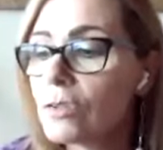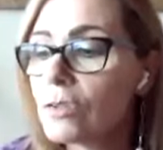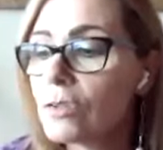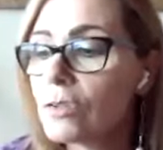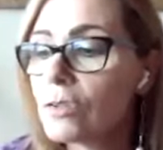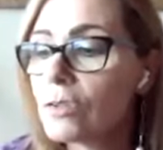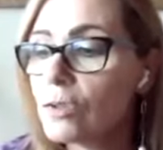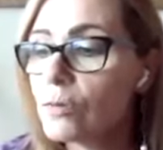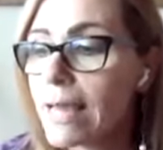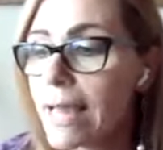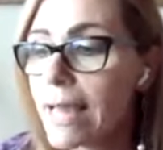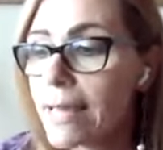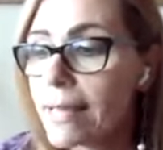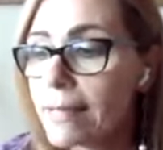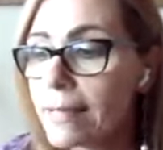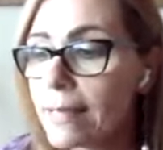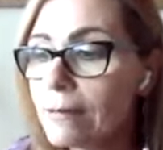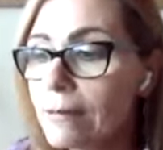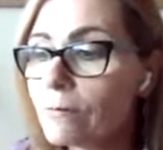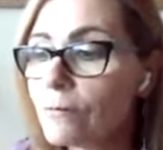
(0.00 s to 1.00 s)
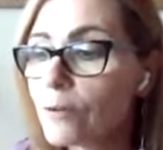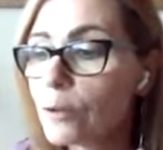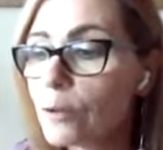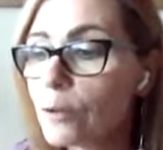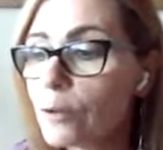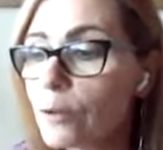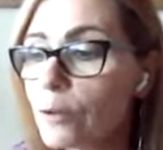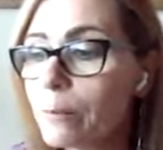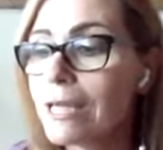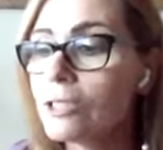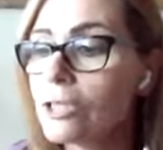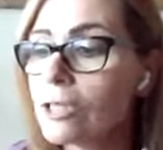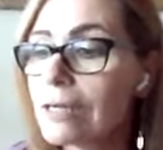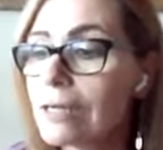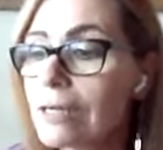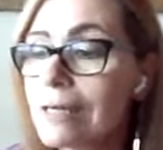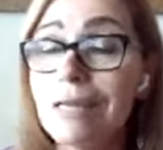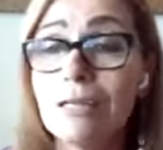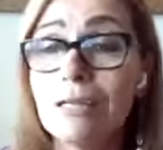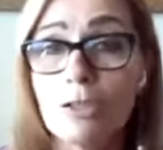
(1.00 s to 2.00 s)
So you get information
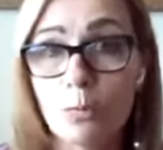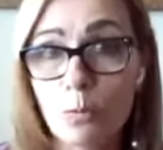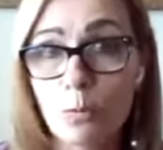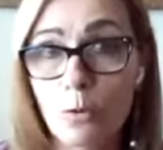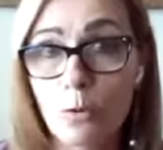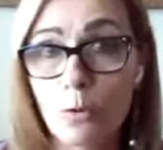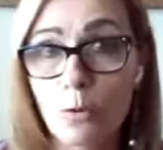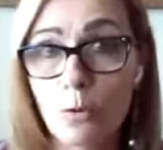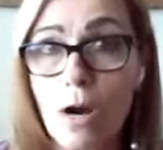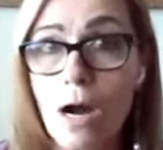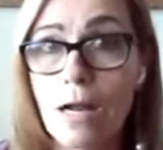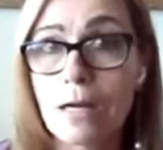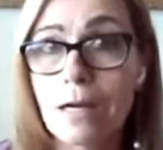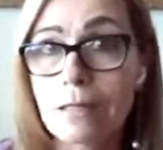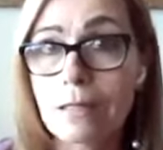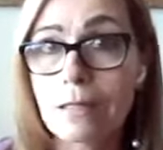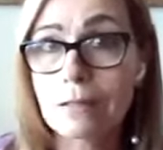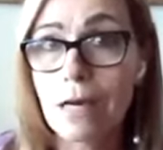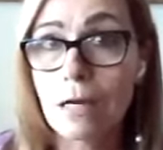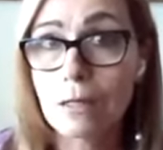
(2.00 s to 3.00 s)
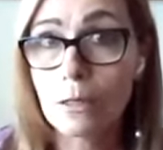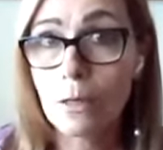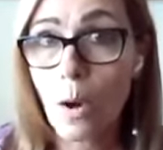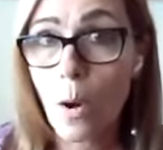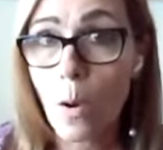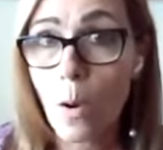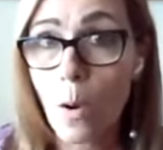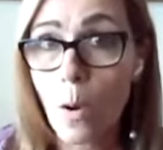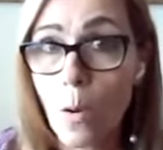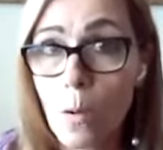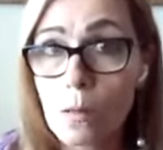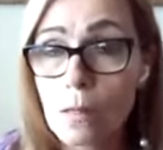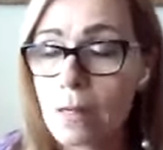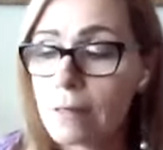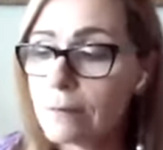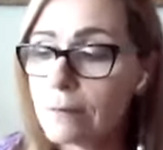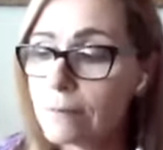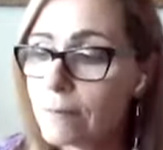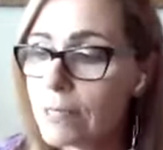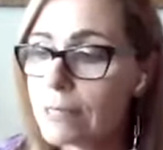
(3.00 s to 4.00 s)
in each product on
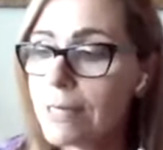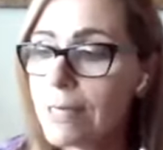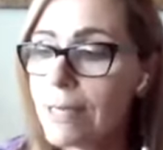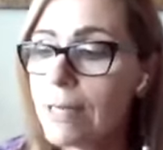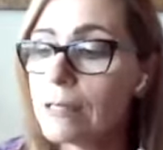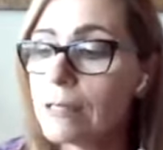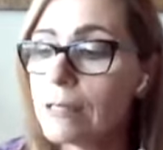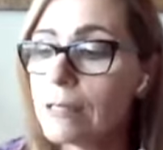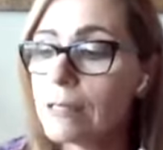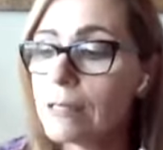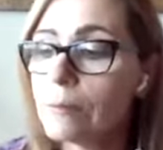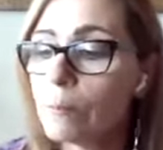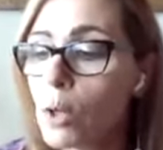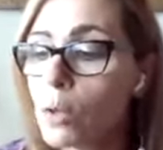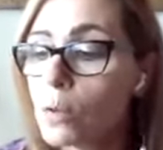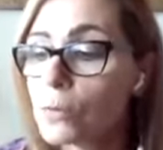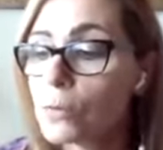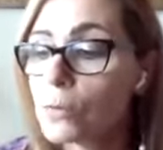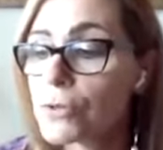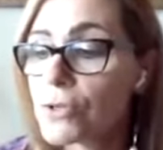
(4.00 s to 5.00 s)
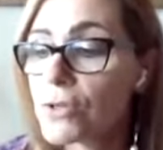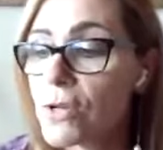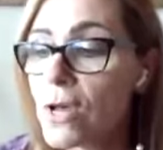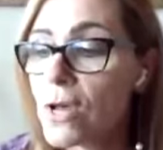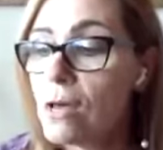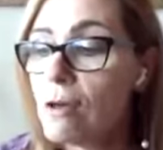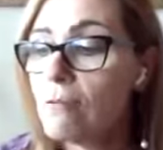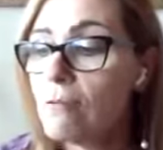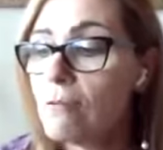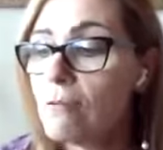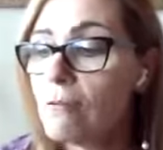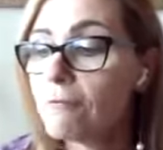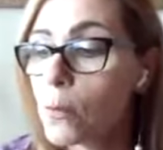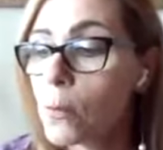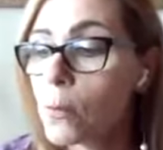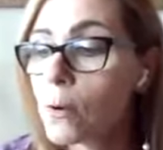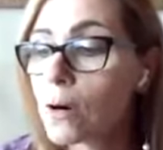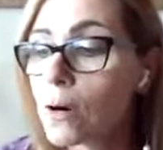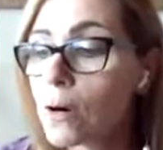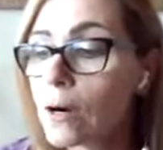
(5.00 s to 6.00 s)
all of the tent poles
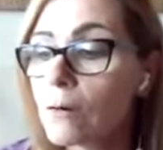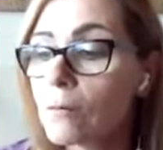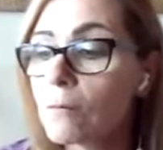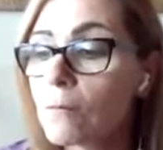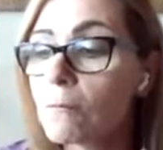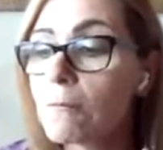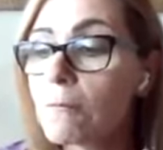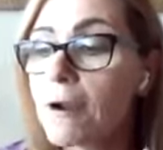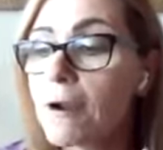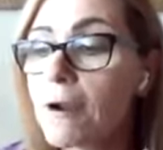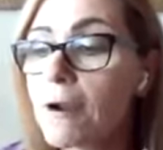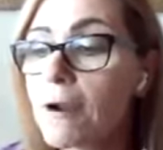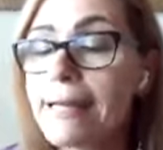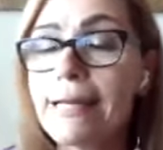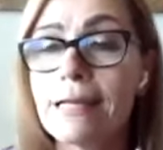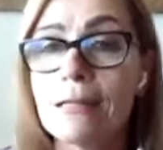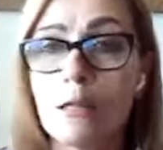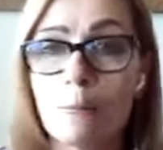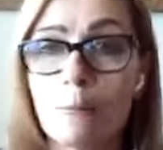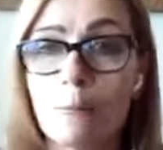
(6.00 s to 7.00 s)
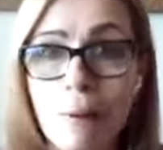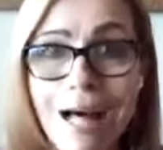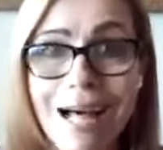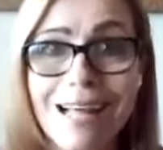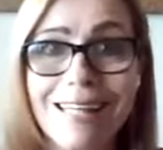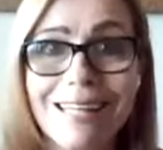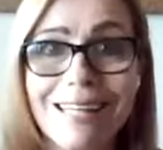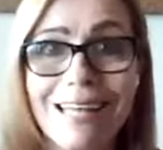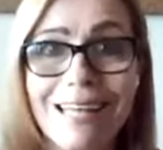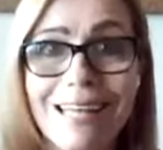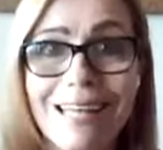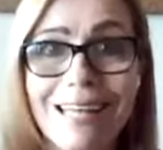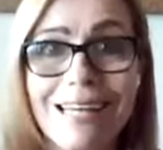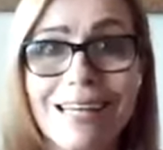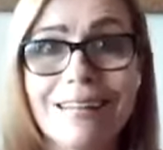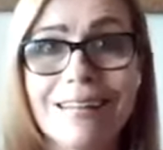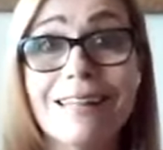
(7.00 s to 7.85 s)
for writing the pilot.